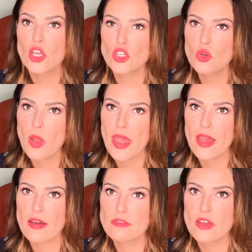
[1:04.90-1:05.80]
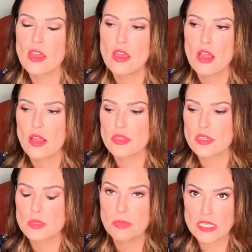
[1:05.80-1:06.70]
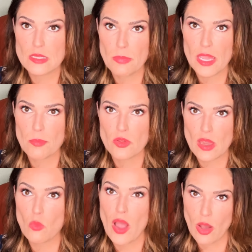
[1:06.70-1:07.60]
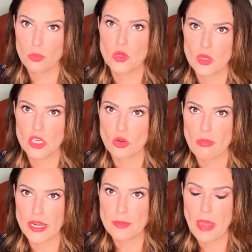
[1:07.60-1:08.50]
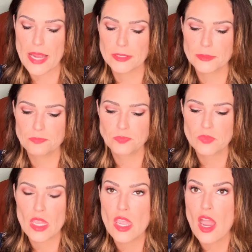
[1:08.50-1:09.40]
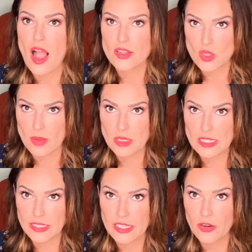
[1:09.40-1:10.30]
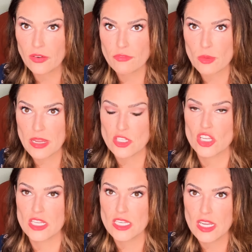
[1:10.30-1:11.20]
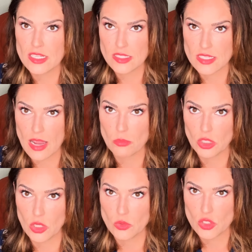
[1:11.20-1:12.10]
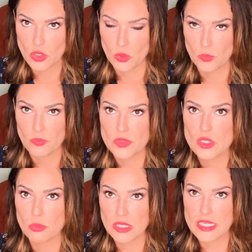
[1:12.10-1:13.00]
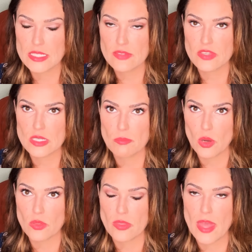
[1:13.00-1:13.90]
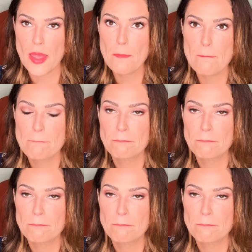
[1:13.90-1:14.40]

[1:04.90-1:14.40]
you have this piece of paper that will help you get your money back. So I'm going to link her information down below too. So please visit both of them.